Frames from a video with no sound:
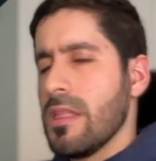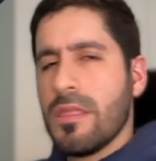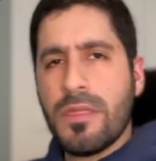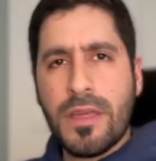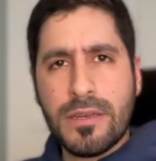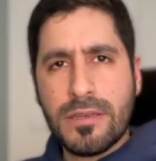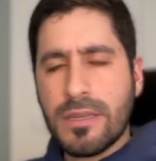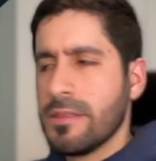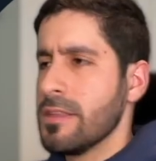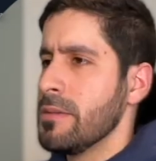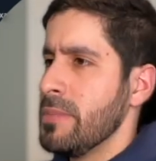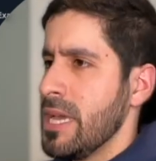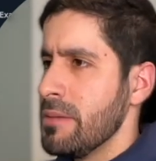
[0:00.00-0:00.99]
Then
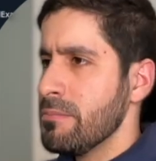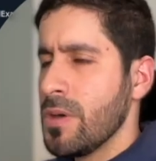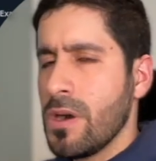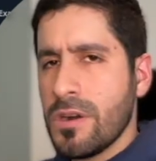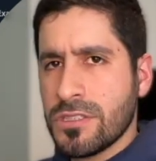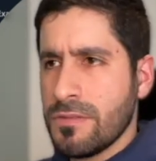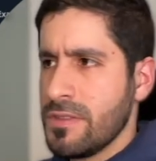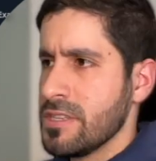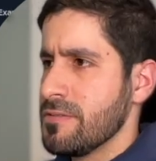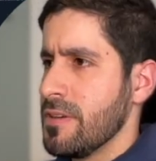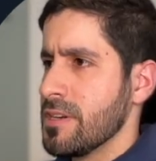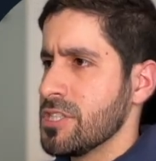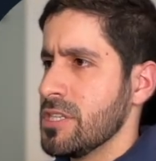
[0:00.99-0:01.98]
the main part of this
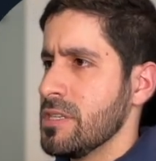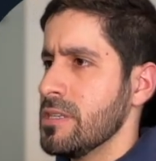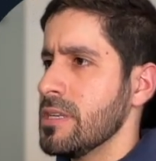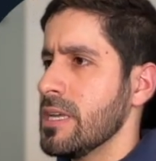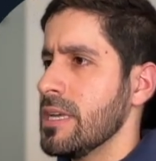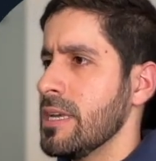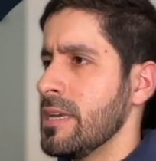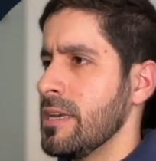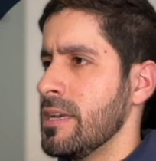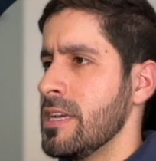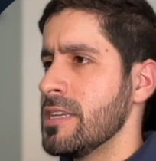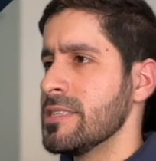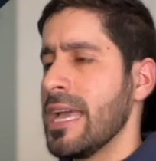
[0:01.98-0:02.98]
function
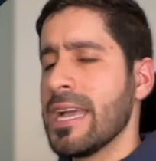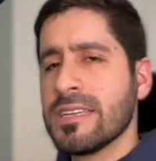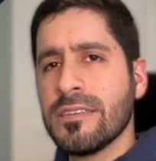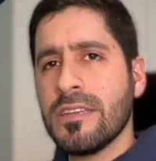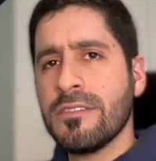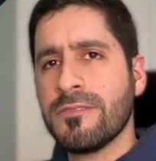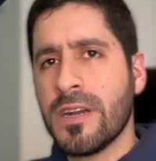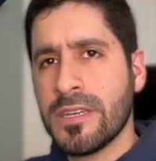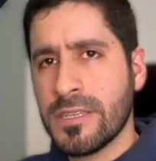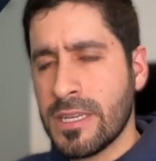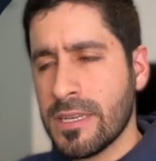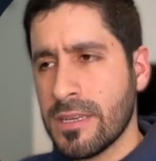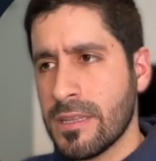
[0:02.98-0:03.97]
is actually
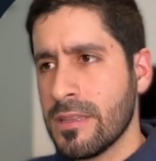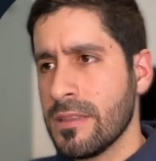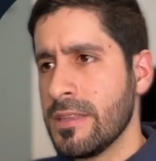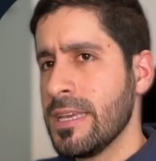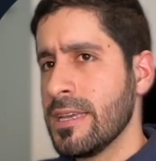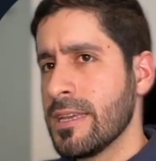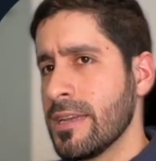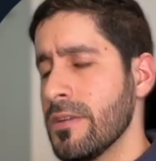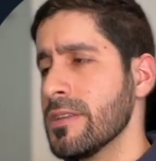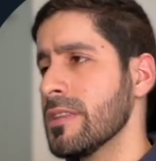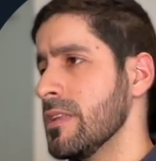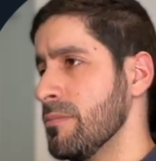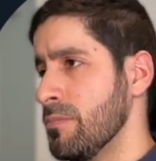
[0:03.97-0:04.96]
finding the
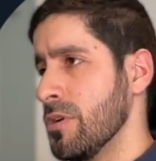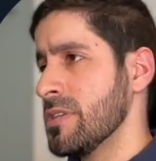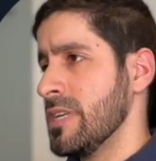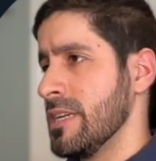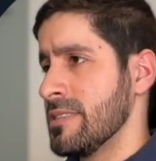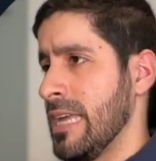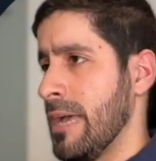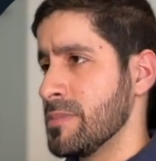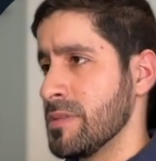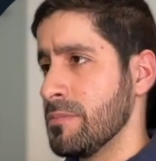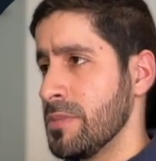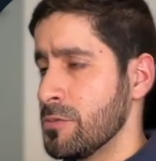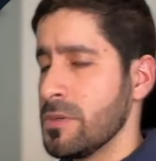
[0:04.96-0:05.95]
currently booked exams
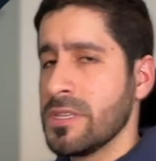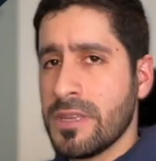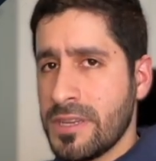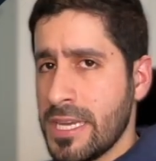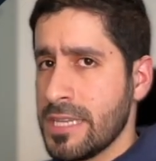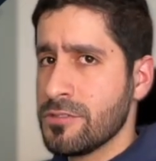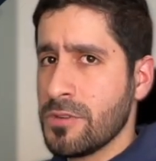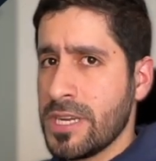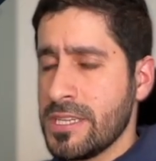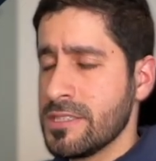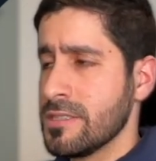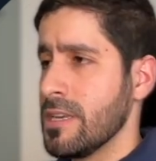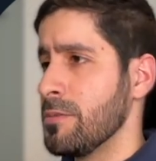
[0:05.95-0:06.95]
between the date
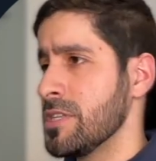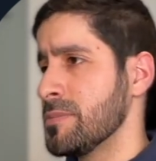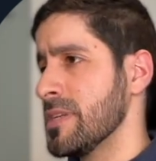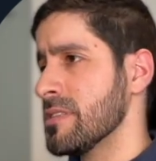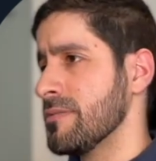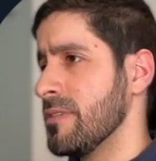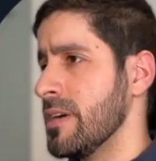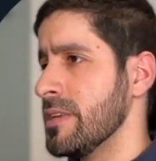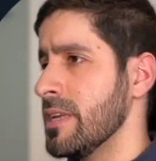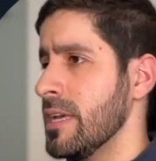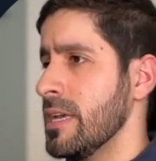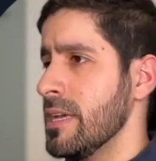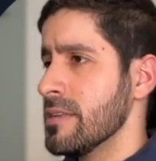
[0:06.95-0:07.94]
range that we specified,
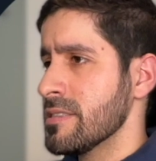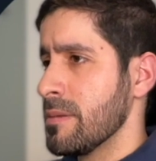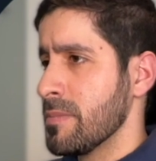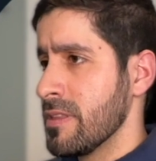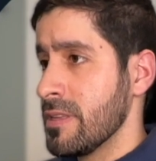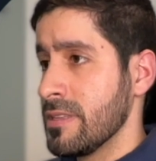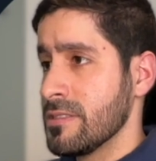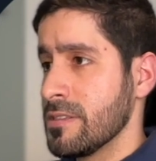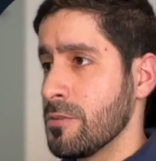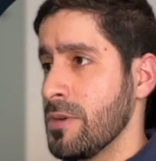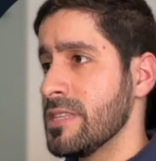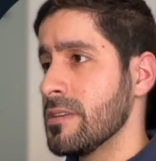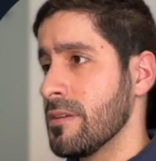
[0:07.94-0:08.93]
something that is
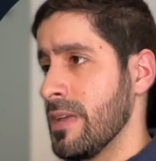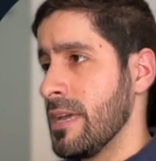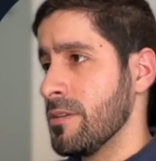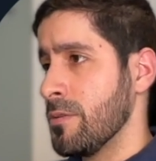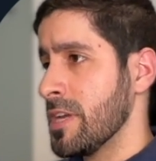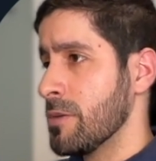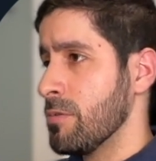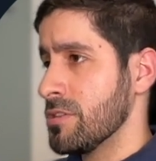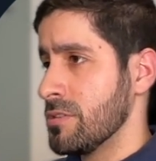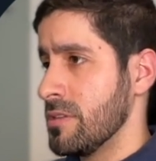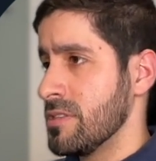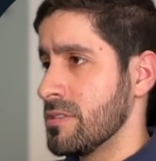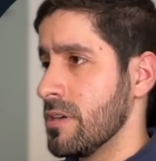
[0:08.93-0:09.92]
greater than or equal to
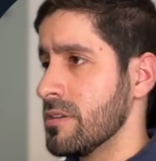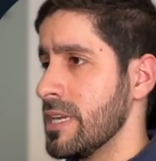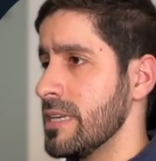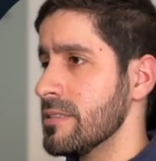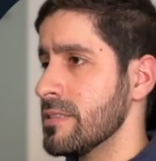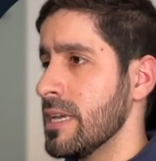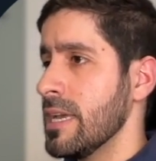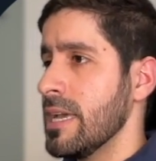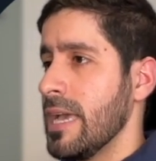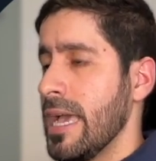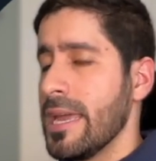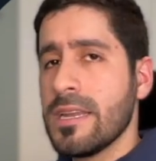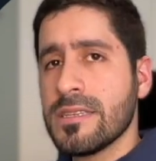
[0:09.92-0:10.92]
the start date
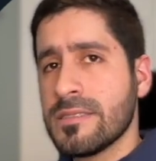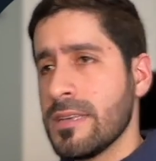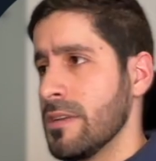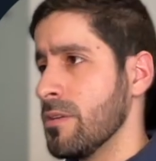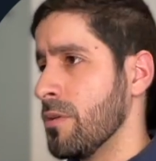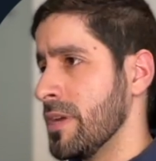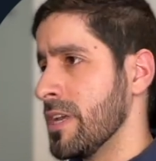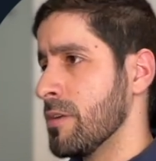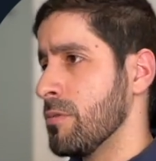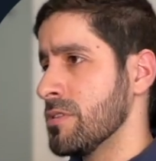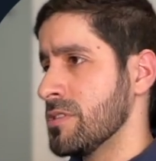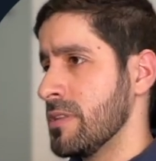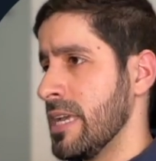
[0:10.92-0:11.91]
and less than or
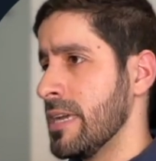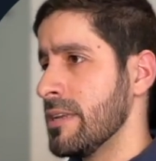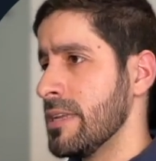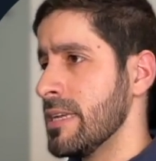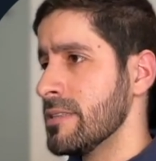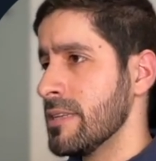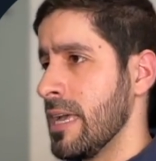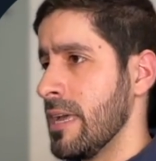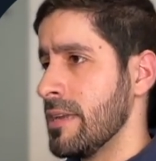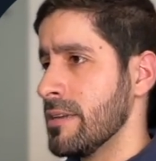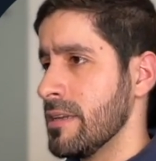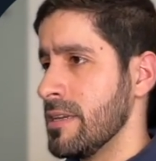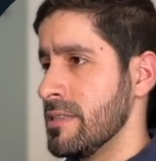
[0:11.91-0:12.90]
equal to the end date
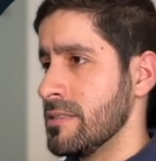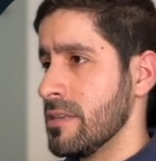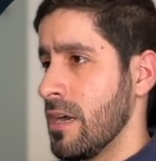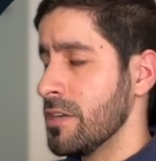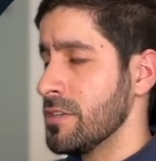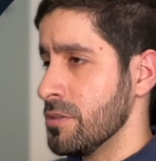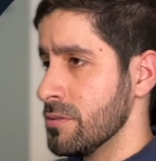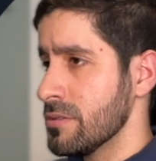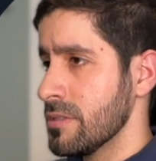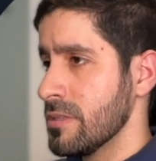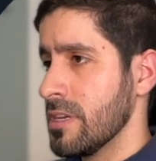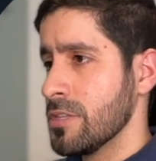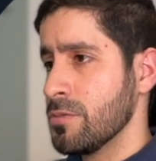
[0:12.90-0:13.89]
and is unused.
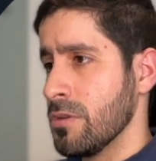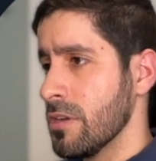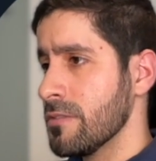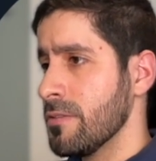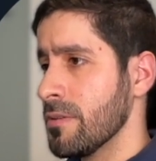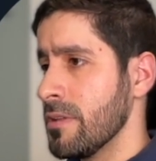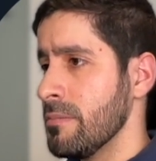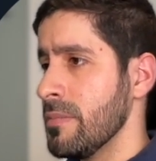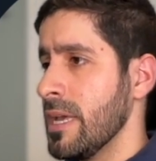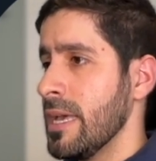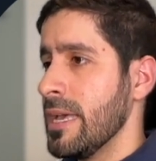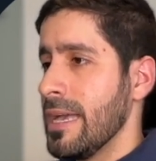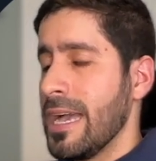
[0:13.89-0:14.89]
It will look for them
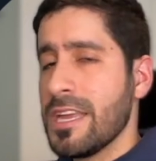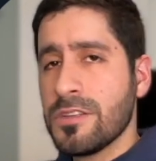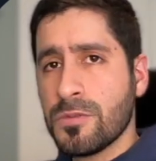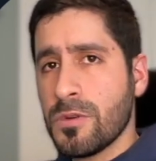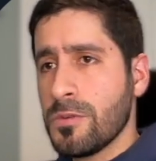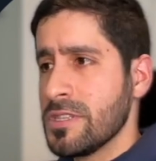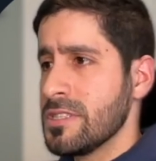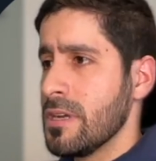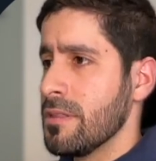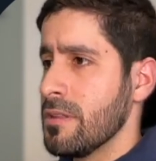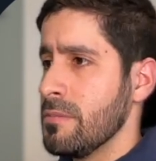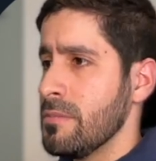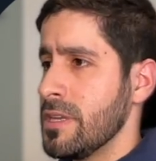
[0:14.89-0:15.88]
and it will
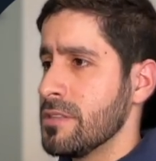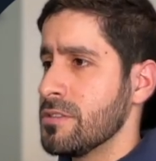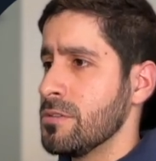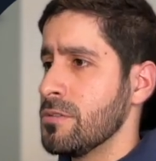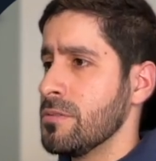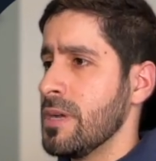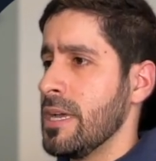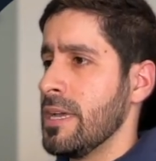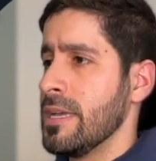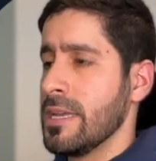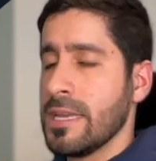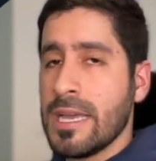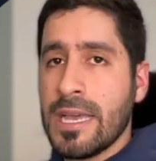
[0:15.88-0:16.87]
return them into
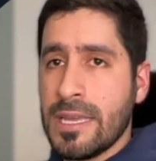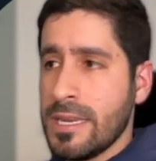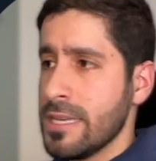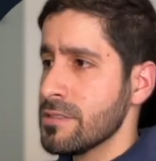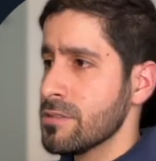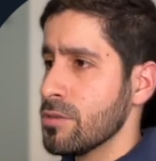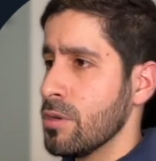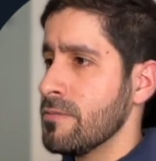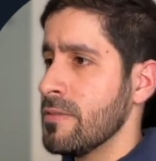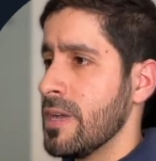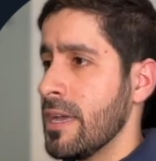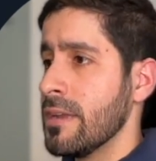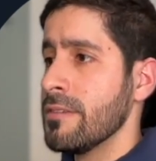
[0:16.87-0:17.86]
a list of
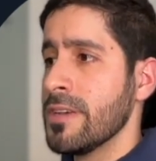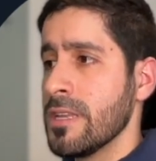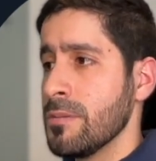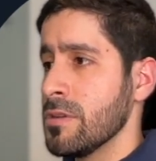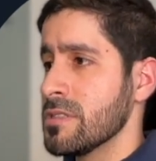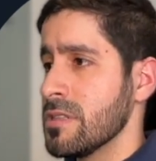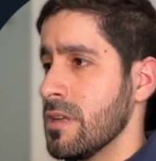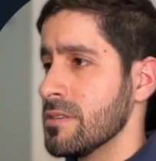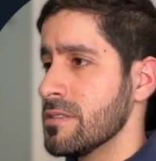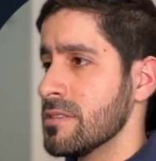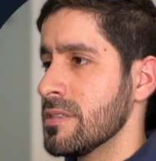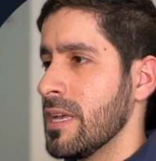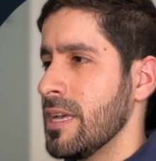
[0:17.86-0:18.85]
unavailable
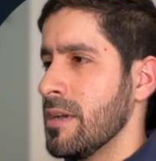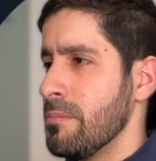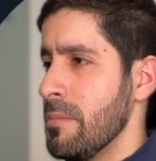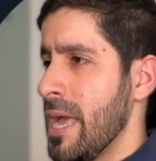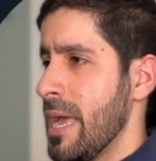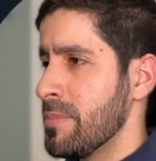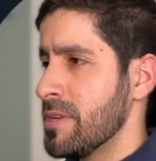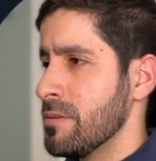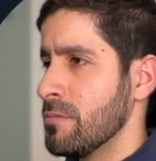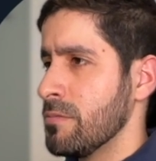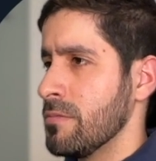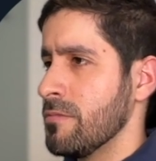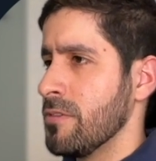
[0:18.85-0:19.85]
slots mapped
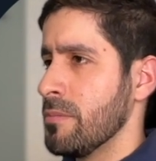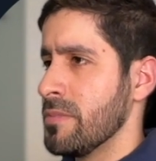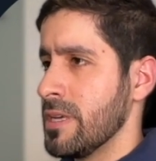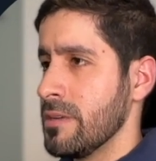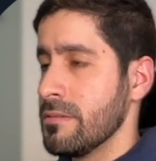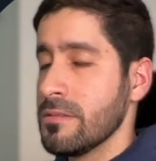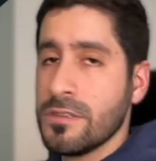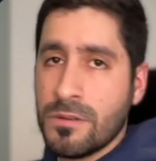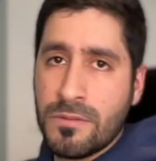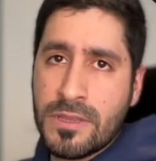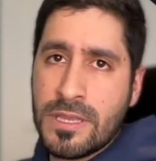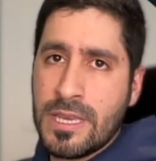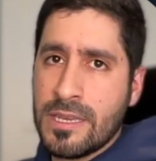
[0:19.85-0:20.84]
from the
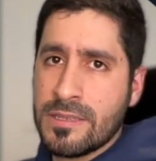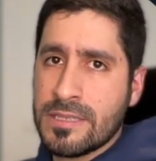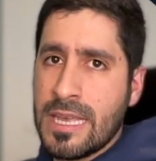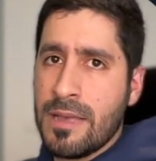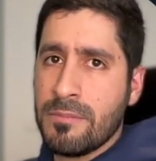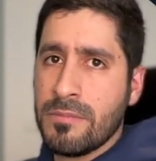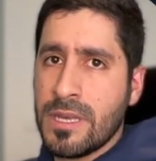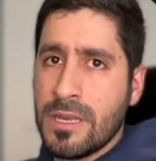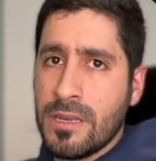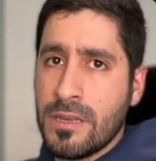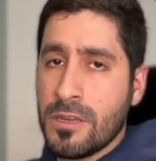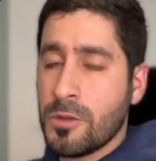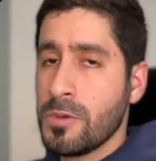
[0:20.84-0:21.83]
exam
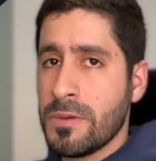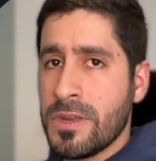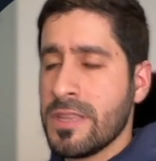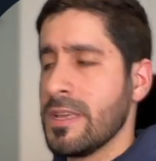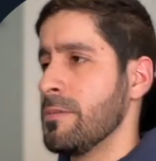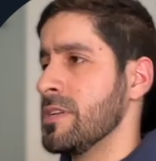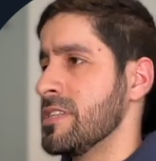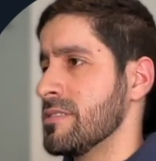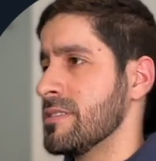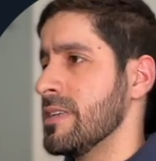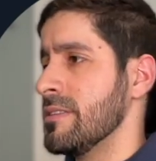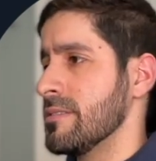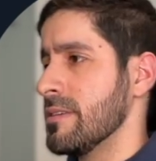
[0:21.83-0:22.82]
query that we just
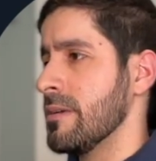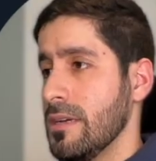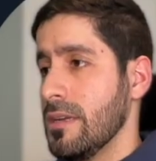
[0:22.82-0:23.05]
sent.